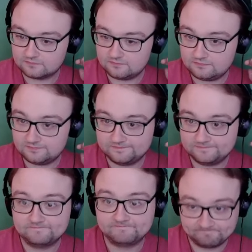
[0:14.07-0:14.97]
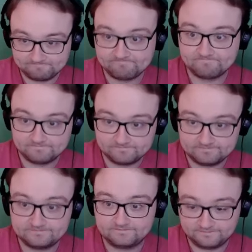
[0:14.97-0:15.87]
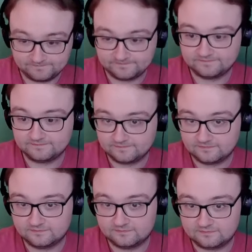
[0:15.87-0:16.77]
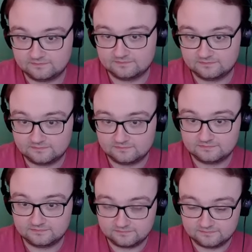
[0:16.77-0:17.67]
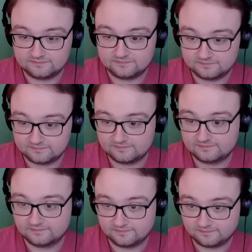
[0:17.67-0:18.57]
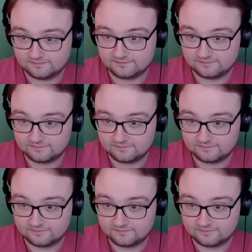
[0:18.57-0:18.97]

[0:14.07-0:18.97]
No words are spoken by the person on screen.